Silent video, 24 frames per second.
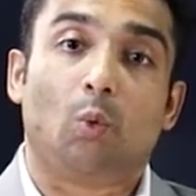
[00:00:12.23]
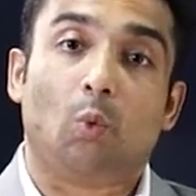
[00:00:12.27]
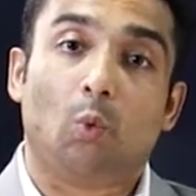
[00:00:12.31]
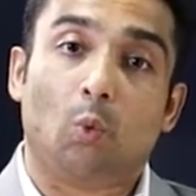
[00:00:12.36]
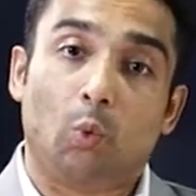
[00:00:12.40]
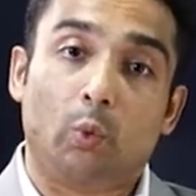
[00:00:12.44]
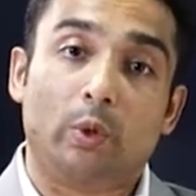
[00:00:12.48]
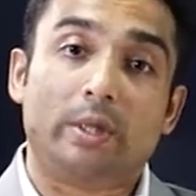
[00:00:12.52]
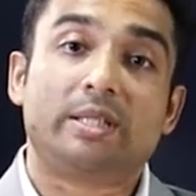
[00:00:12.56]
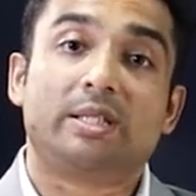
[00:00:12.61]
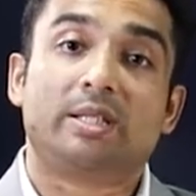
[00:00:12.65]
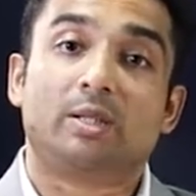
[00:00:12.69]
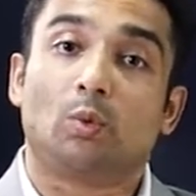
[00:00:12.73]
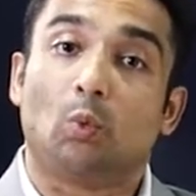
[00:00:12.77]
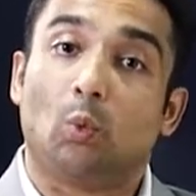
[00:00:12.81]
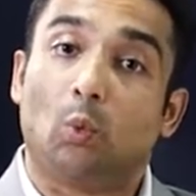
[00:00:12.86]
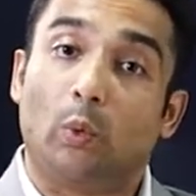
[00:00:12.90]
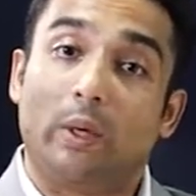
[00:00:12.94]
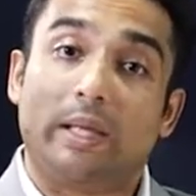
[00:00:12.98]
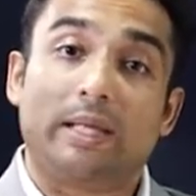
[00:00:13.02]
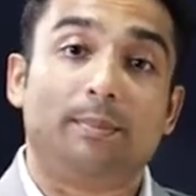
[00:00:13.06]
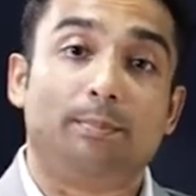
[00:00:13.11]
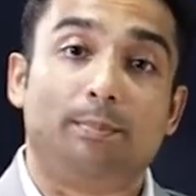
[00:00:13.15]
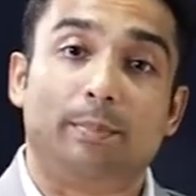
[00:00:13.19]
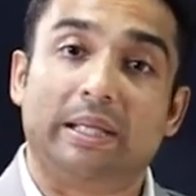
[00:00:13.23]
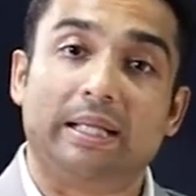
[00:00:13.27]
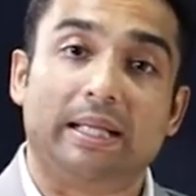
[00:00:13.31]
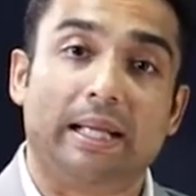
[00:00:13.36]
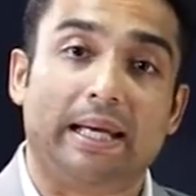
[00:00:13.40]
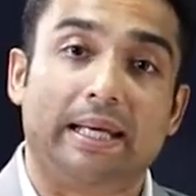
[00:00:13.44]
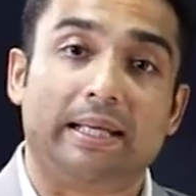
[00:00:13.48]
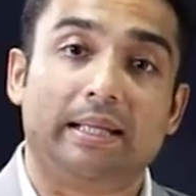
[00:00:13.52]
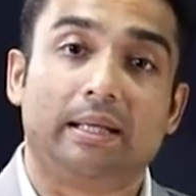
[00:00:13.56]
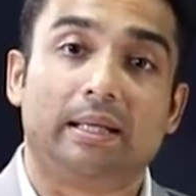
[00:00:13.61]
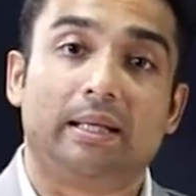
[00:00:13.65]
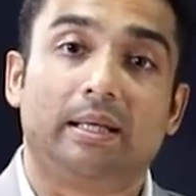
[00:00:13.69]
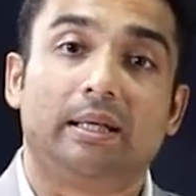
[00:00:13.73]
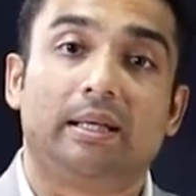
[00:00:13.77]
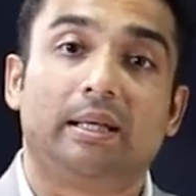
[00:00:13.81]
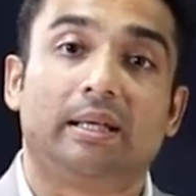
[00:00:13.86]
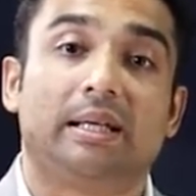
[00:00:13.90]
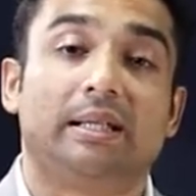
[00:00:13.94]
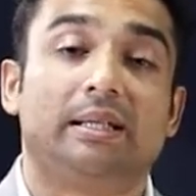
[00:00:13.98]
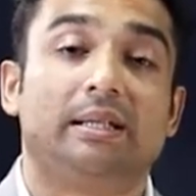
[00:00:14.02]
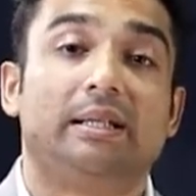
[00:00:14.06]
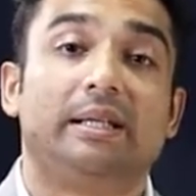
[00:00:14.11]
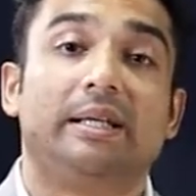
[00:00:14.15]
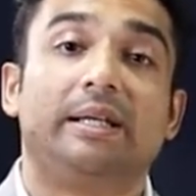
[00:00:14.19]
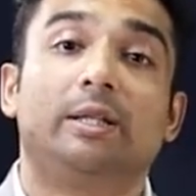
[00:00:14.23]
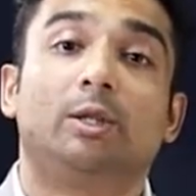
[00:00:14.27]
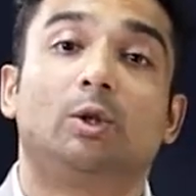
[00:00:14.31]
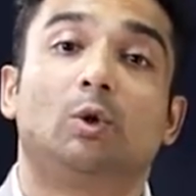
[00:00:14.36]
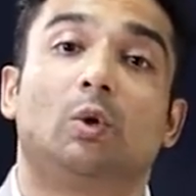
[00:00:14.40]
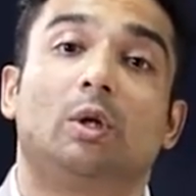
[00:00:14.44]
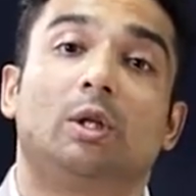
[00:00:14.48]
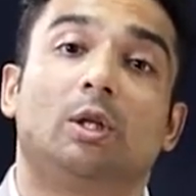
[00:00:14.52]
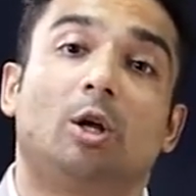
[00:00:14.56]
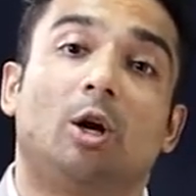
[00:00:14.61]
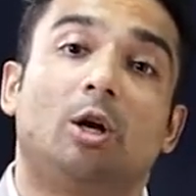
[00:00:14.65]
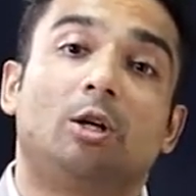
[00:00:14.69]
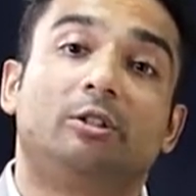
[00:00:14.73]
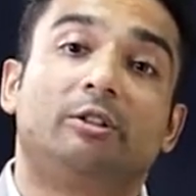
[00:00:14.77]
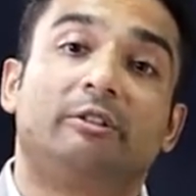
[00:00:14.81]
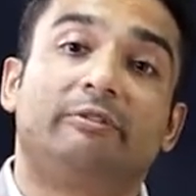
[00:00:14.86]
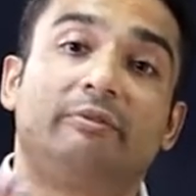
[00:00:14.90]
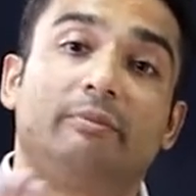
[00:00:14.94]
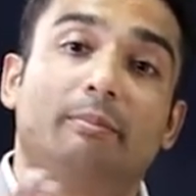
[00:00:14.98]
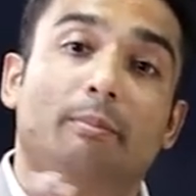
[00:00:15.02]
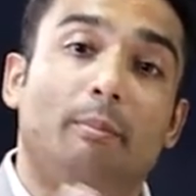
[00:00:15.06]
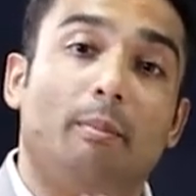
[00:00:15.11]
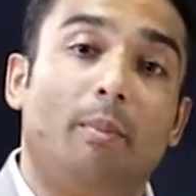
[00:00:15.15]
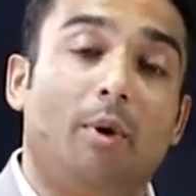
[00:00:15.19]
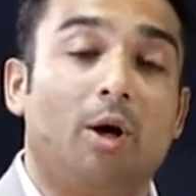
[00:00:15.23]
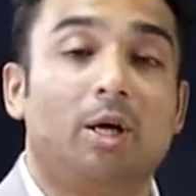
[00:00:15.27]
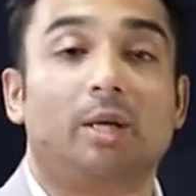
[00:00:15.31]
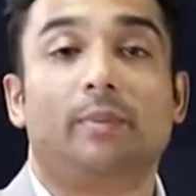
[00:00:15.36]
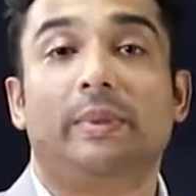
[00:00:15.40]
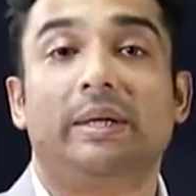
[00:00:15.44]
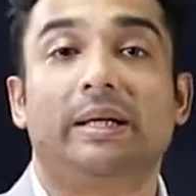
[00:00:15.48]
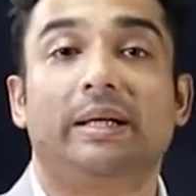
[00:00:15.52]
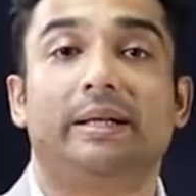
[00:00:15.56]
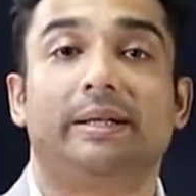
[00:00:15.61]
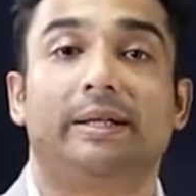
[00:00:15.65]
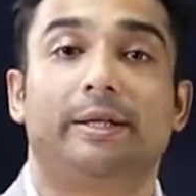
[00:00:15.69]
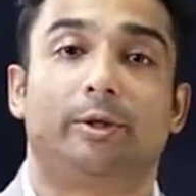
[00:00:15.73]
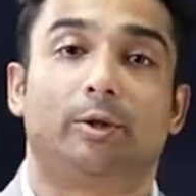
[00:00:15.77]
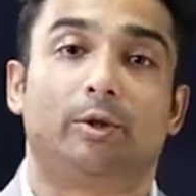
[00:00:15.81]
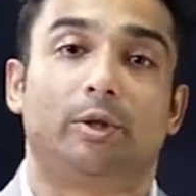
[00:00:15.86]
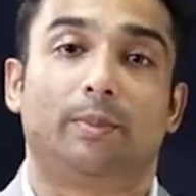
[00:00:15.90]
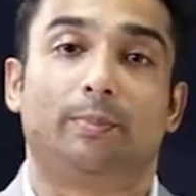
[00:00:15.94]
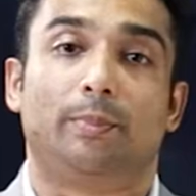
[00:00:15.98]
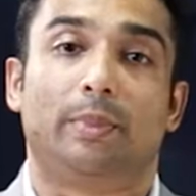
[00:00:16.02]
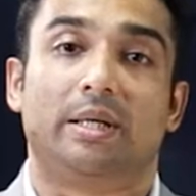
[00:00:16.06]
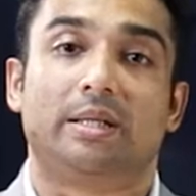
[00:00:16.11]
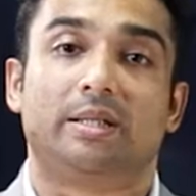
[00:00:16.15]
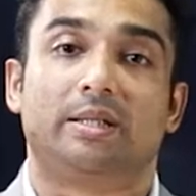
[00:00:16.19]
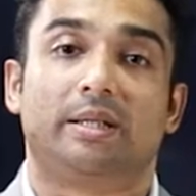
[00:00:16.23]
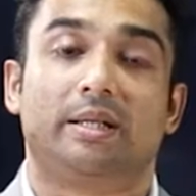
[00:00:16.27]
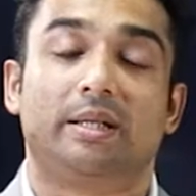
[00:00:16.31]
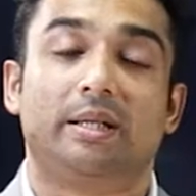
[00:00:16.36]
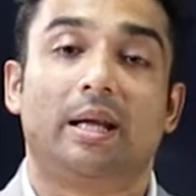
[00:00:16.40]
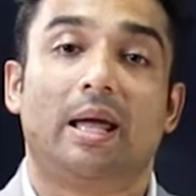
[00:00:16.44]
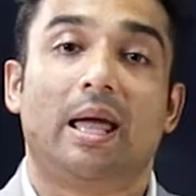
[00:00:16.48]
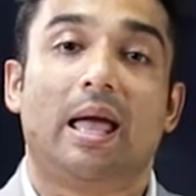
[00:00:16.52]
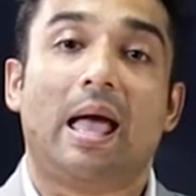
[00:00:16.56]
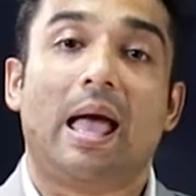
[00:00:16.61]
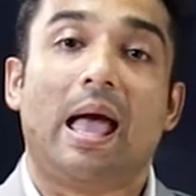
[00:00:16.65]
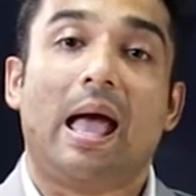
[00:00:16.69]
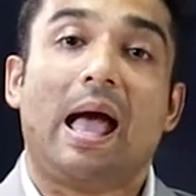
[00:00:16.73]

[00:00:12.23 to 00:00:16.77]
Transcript: which when benign can lead to a lot of morbidity to the patient